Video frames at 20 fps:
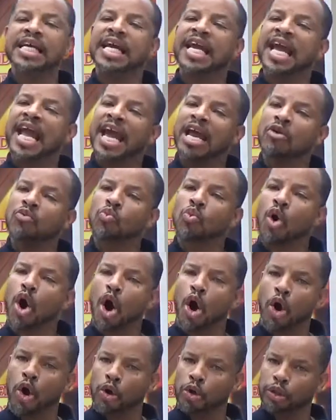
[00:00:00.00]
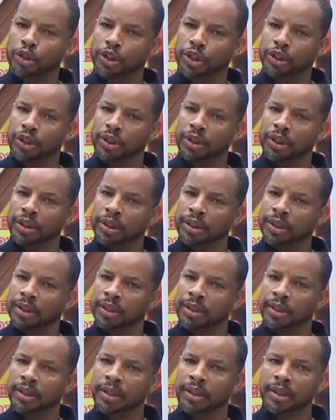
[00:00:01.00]
inward.
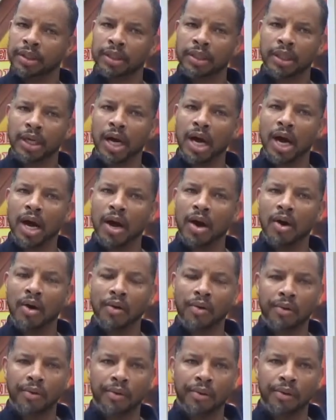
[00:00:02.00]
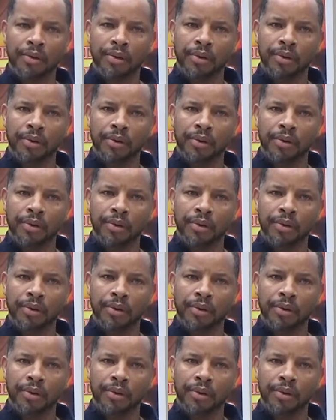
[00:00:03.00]
Uh oh.